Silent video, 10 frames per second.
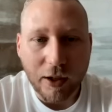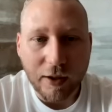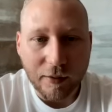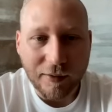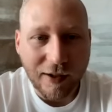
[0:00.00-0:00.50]

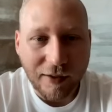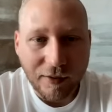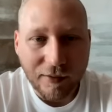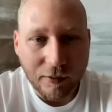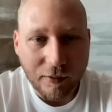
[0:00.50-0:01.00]
like set
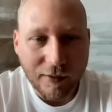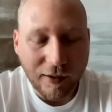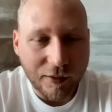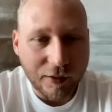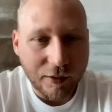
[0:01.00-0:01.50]

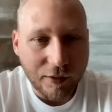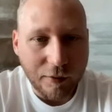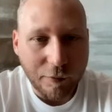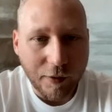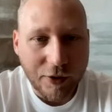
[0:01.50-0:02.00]
the
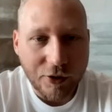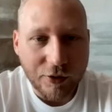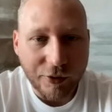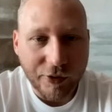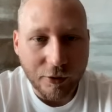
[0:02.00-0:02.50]
inflation
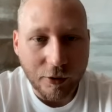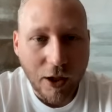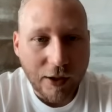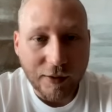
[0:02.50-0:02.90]
to 0.